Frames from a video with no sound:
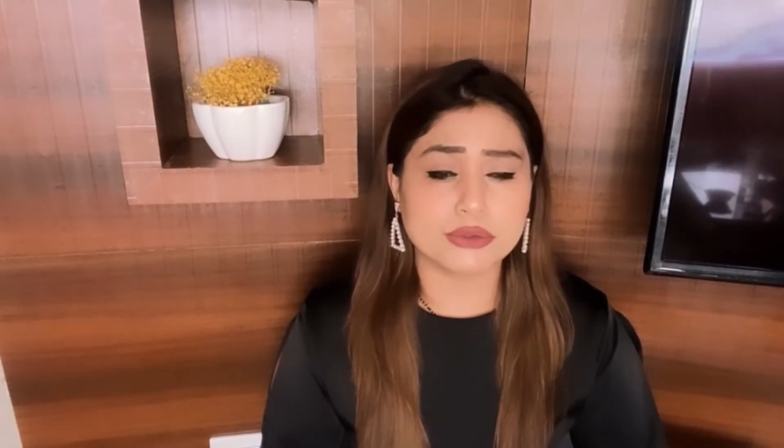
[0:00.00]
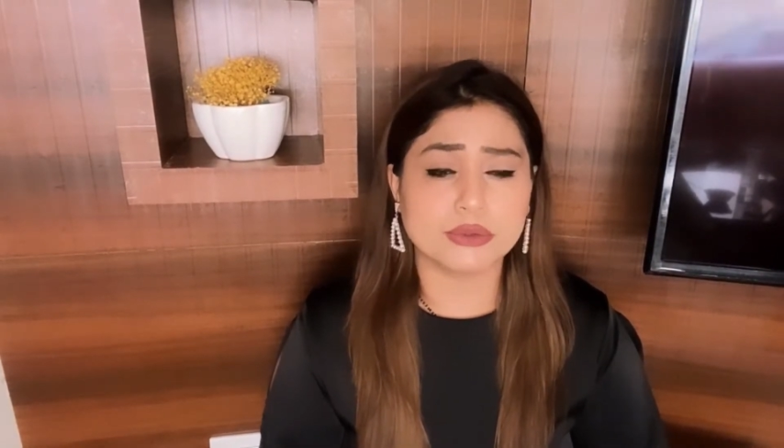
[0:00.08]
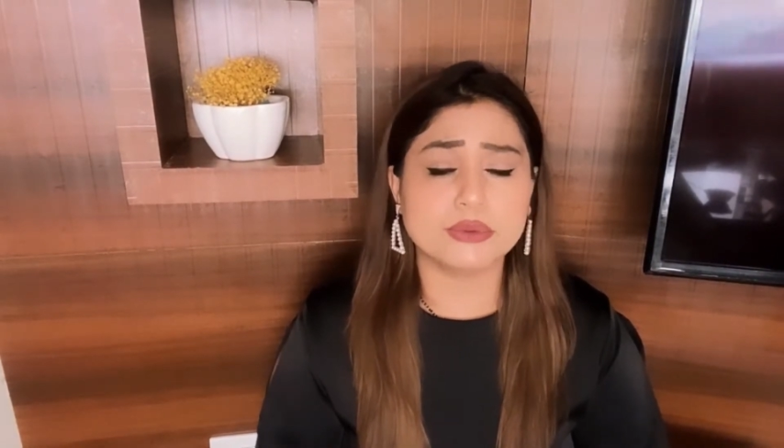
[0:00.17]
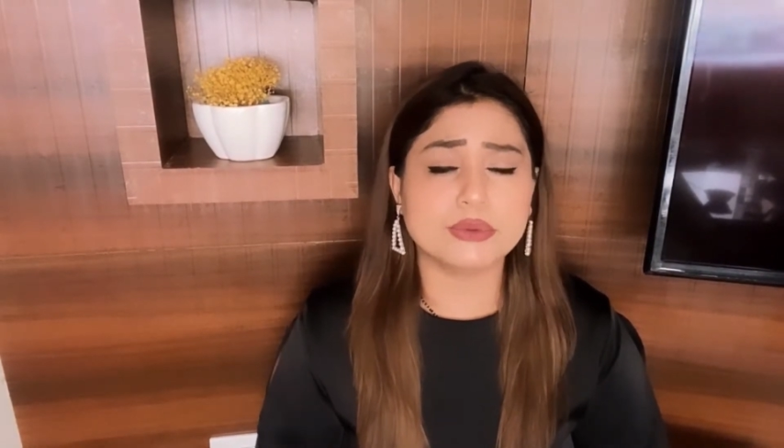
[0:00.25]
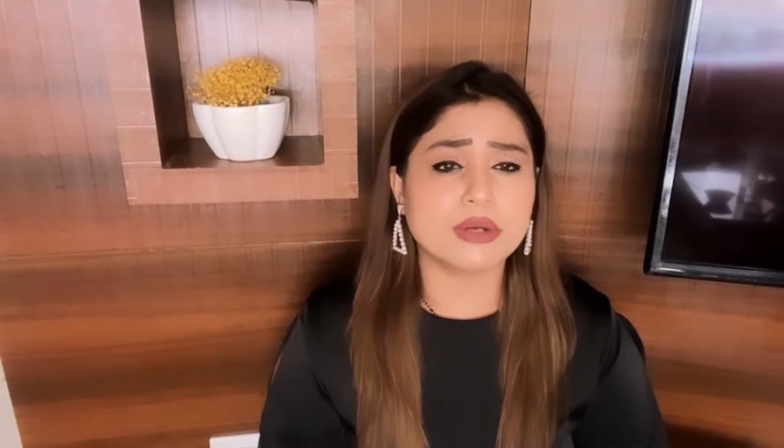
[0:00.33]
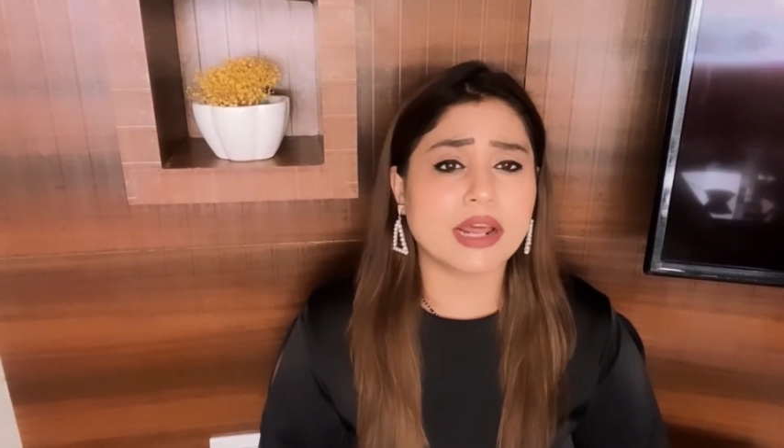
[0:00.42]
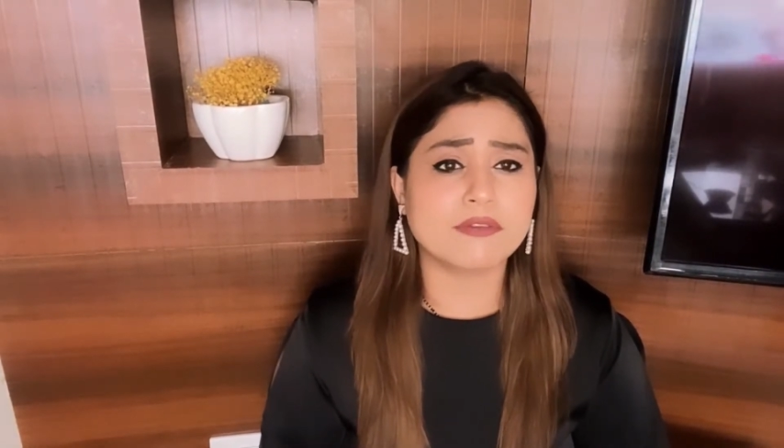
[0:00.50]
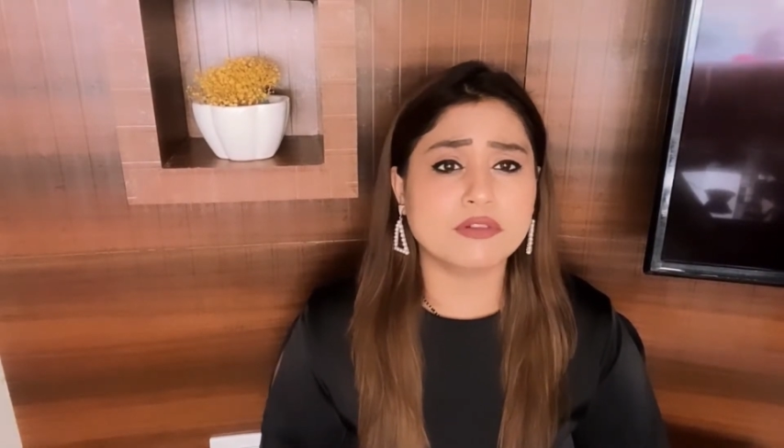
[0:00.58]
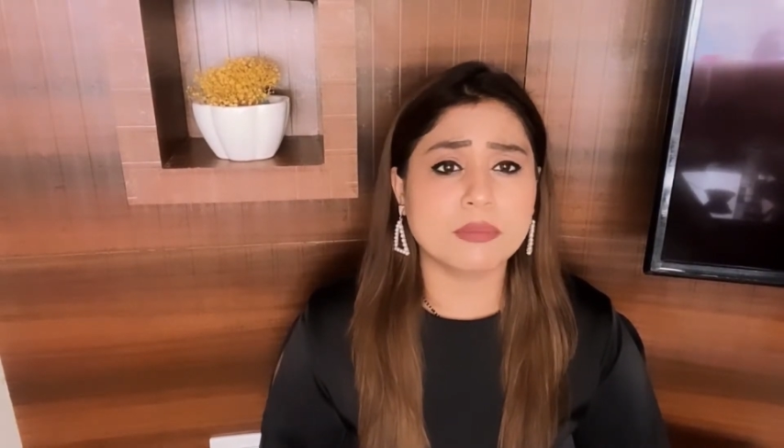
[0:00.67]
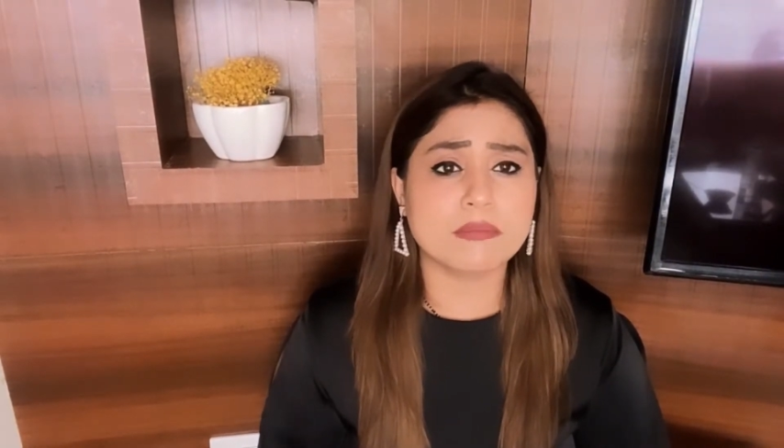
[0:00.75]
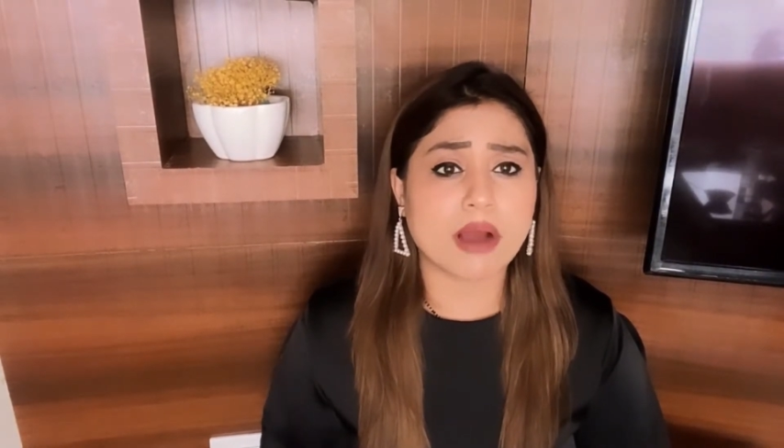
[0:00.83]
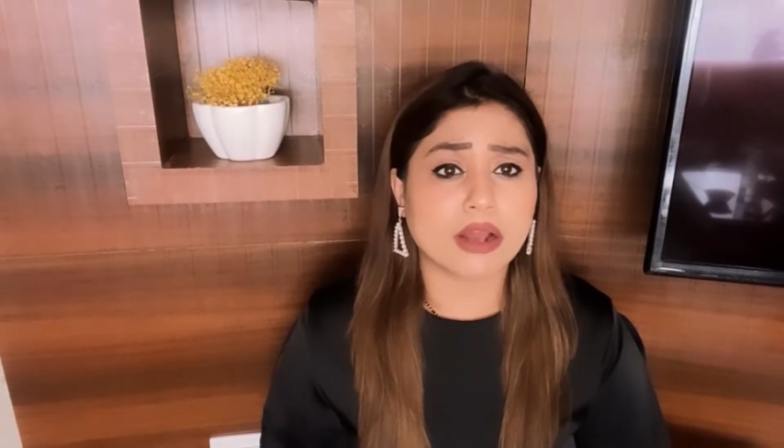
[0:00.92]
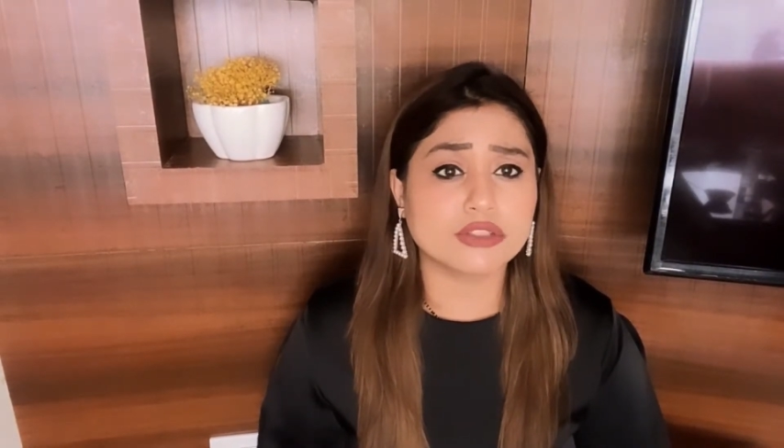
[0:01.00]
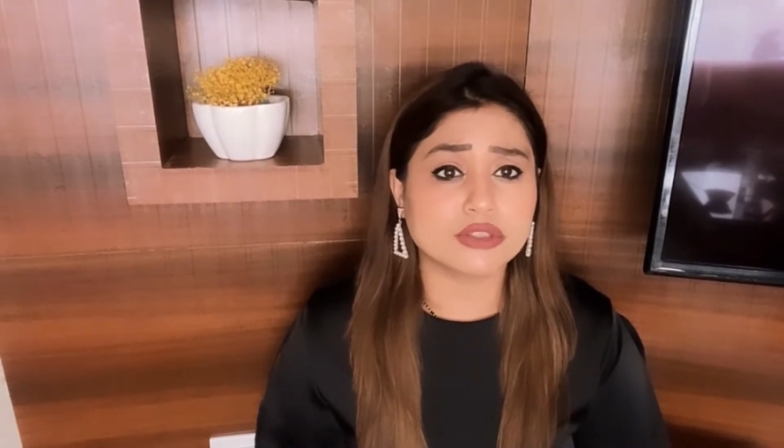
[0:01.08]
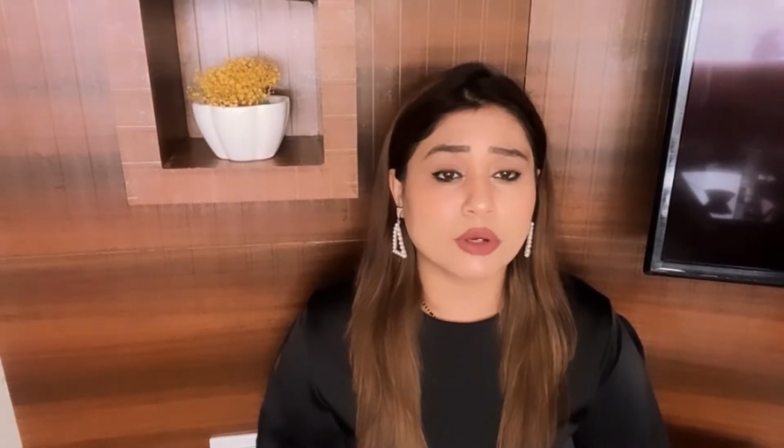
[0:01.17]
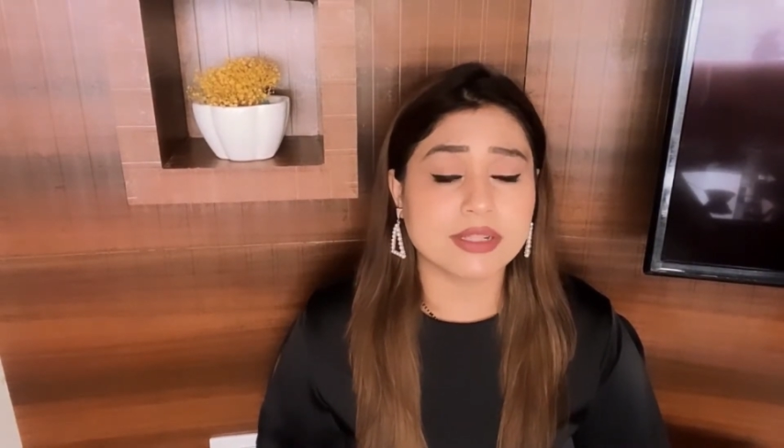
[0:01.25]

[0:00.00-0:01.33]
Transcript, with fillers: so you won't have to munch